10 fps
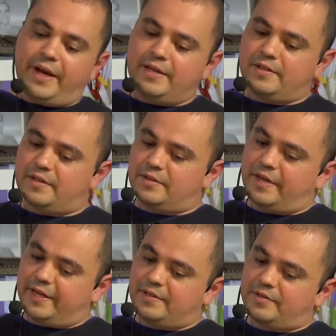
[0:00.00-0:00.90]
alien.
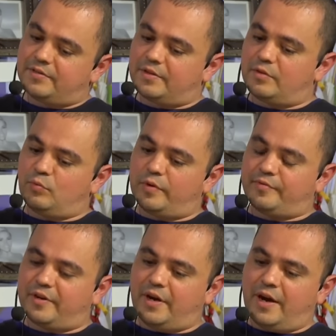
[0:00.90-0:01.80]
Alien is another word
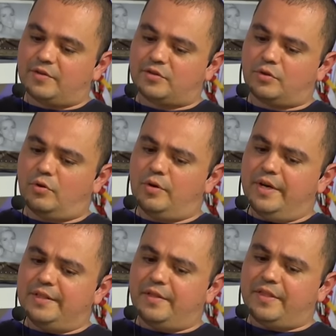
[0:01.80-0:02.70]
for God. So
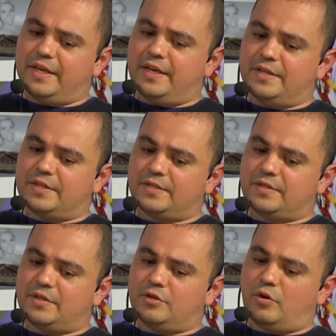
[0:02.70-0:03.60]
the thing
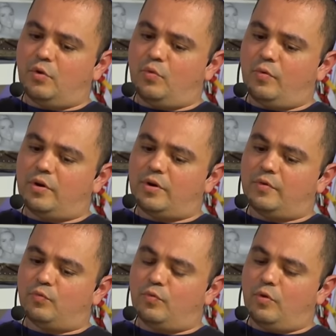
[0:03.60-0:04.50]
is, you know.
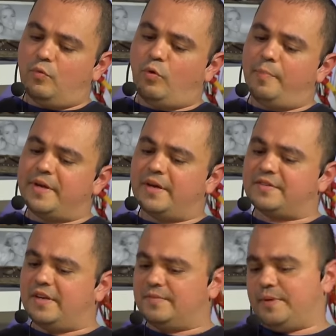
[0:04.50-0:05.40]
Why? Well,
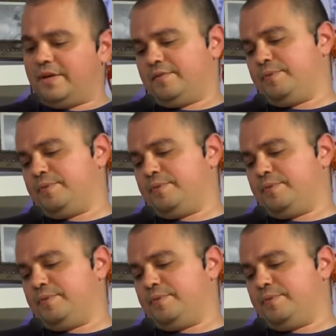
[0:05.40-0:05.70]
because I because